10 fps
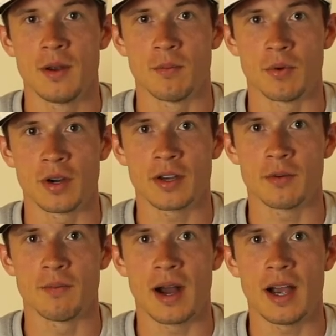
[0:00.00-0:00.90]
bring your
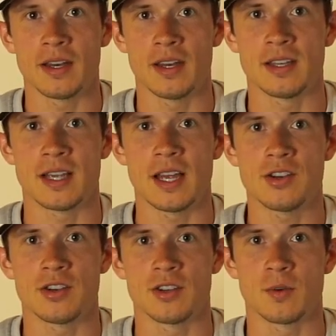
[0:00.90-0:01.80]
mind and
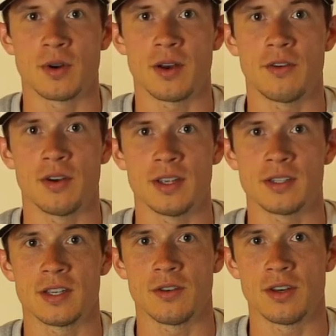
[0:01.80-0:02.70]
attention to whatever it is
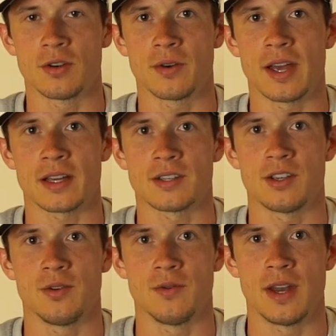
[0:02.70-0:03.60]
that you need to go and
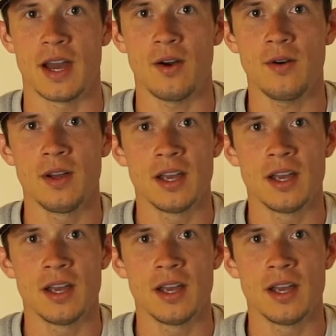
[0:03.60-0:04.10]
execute now.